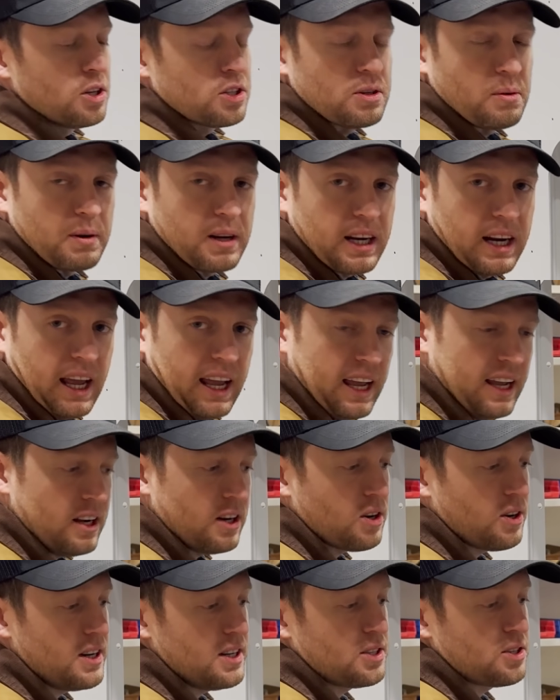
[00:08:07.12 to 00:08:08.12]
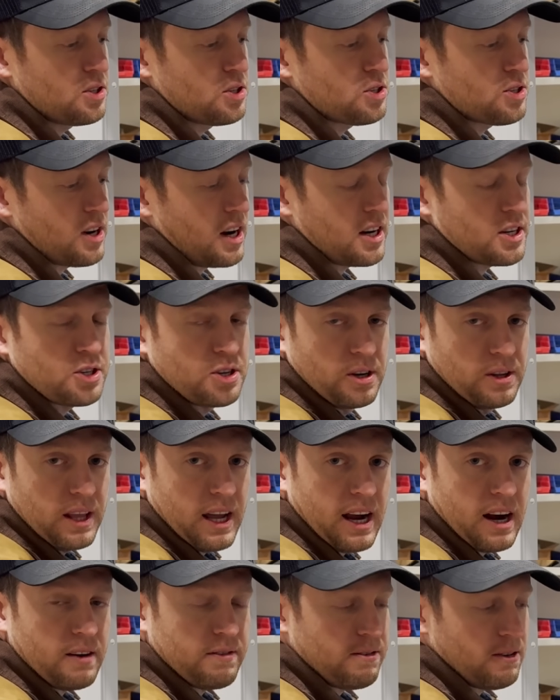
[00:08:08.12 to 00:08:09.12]
So we're gonna increase the structure
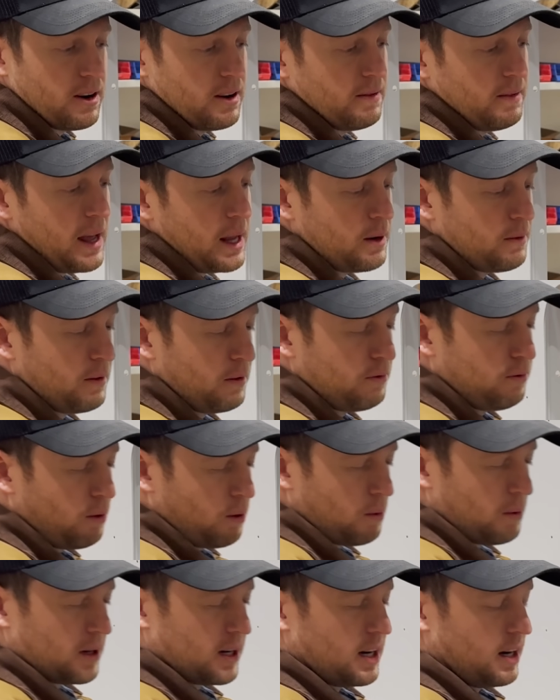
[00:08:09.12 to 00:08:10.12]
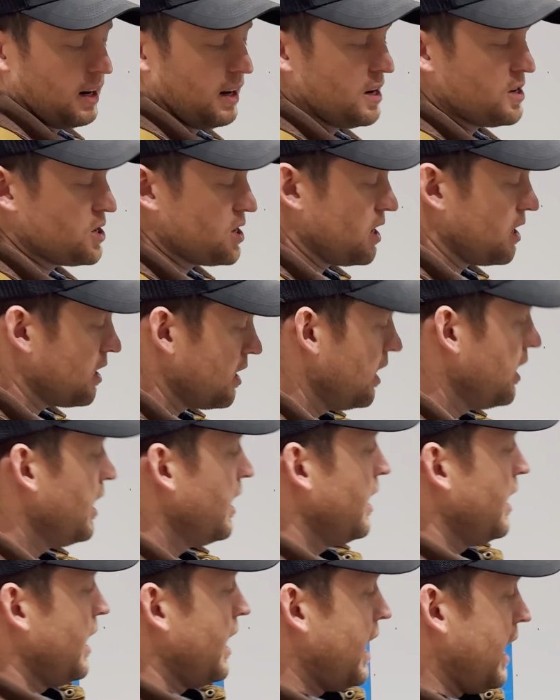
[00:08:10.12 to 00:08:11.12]
there for event of a forward collision.
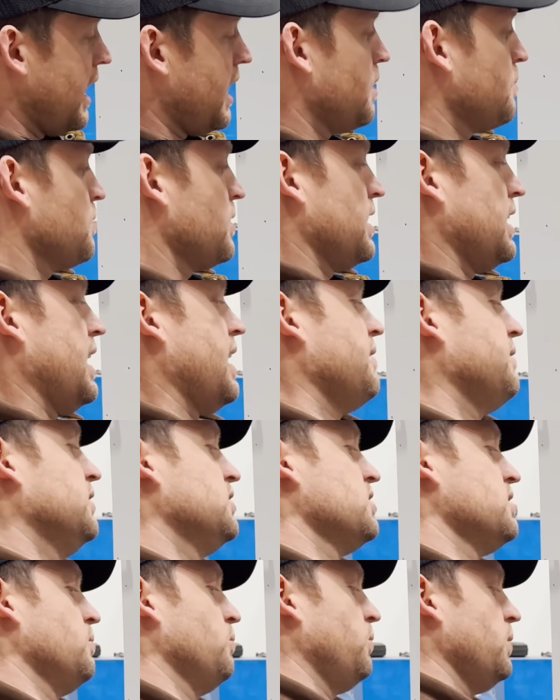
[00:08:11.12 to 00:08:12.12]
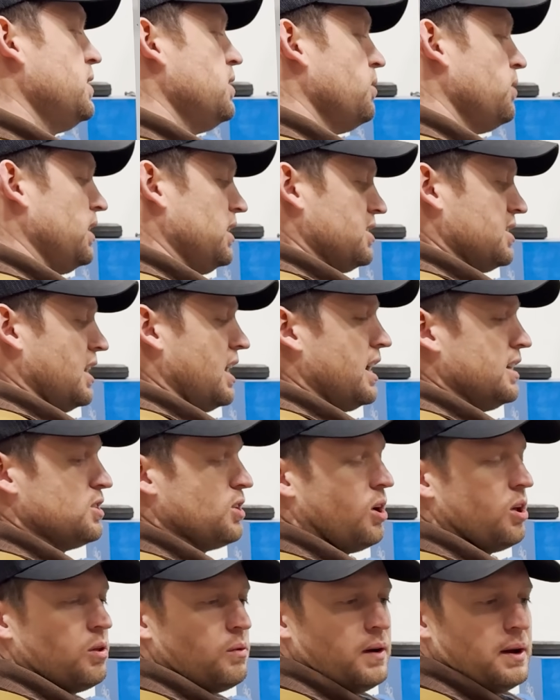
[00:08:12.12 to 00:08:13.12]
And we're gonna have a window that slides
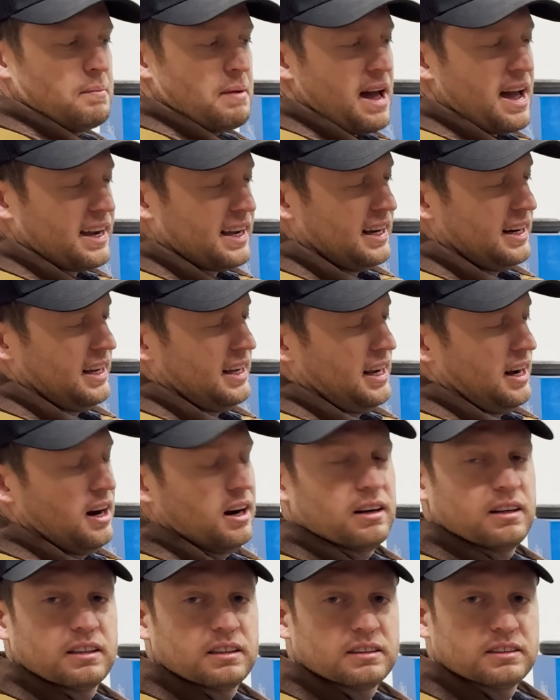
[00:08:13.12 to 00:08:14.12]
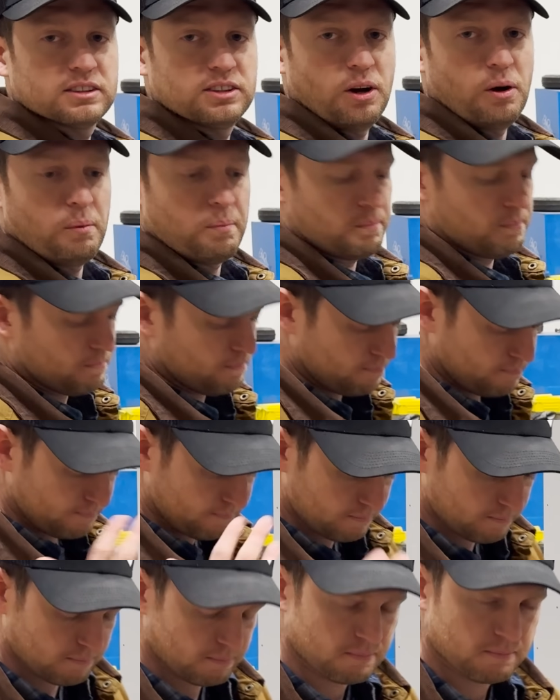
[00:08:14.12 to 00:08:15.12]
all the way back into here. So
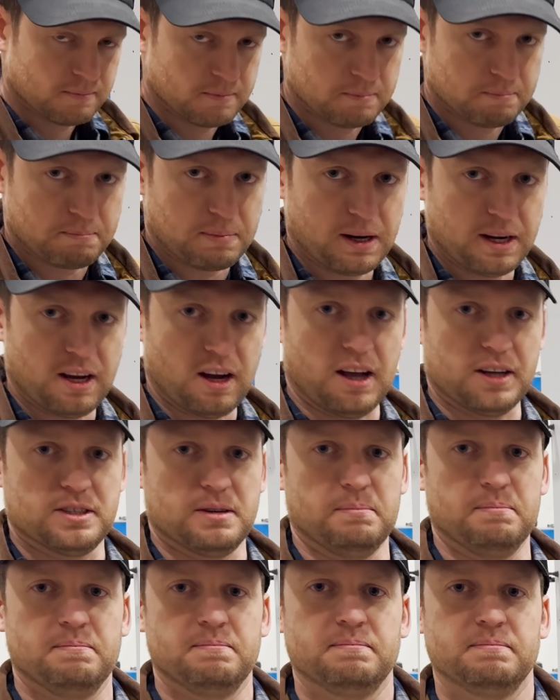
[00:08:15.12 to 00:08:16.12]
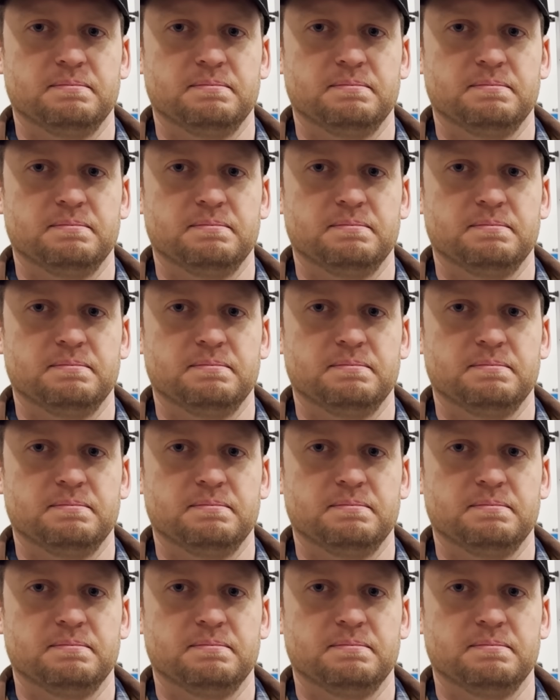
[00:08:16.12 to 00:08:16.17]
pretty awesome.